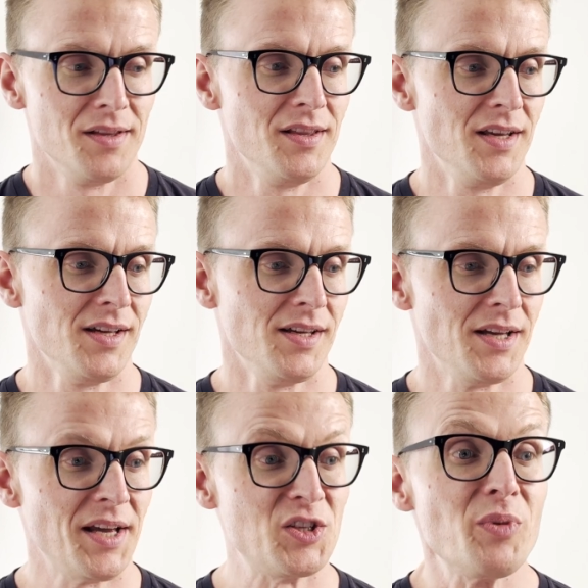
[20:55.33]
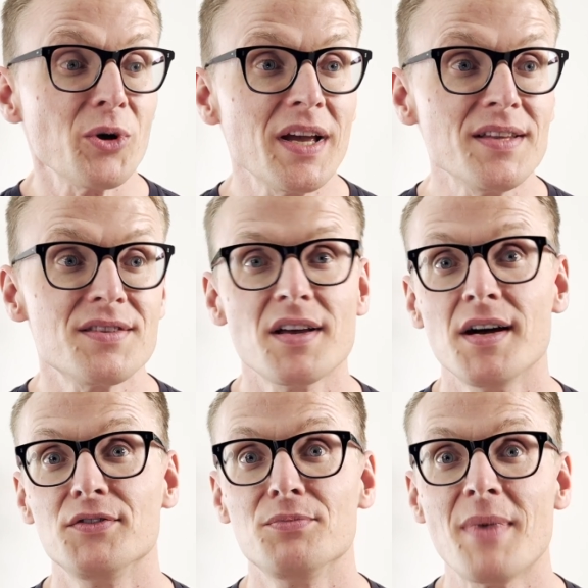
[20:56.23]
The experience
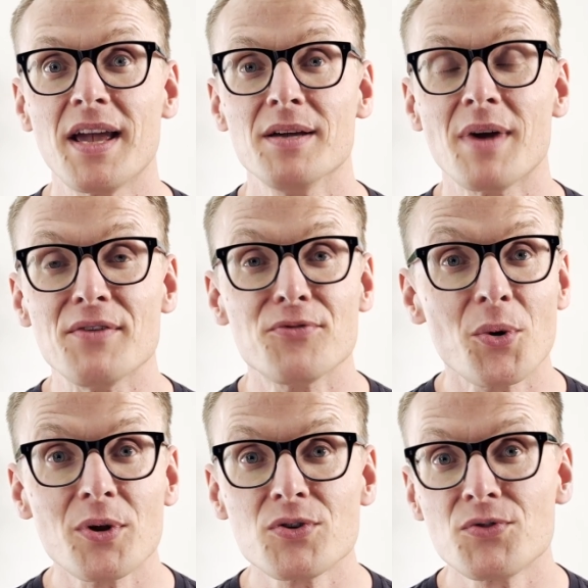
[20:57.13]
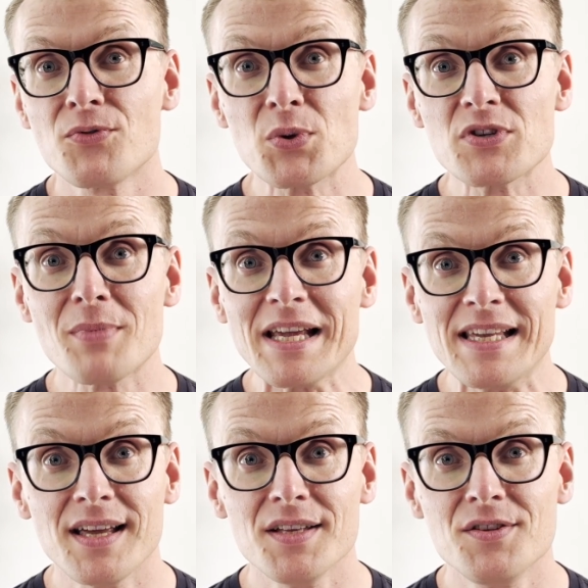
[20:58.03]
of my photos of my
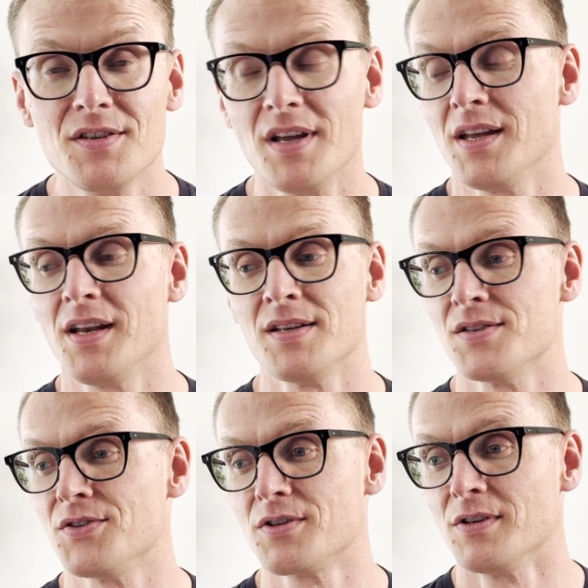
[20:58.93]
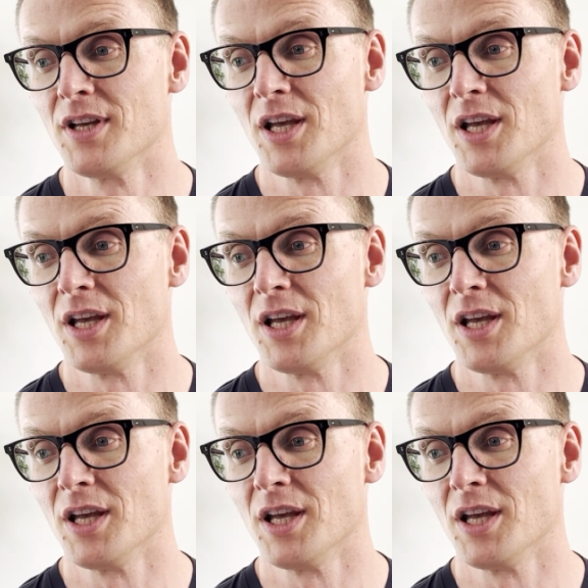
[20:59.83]
kids, it